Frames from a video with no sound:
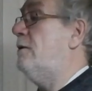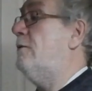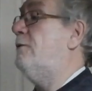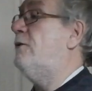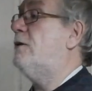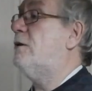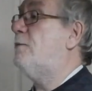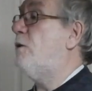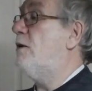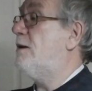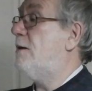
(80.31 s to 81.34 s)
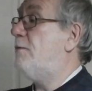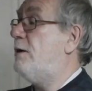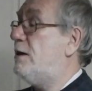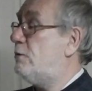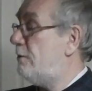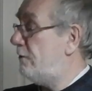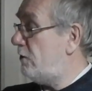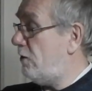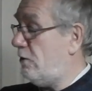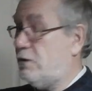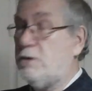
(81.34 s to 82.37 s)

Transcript: first up on the Zeppelins we've got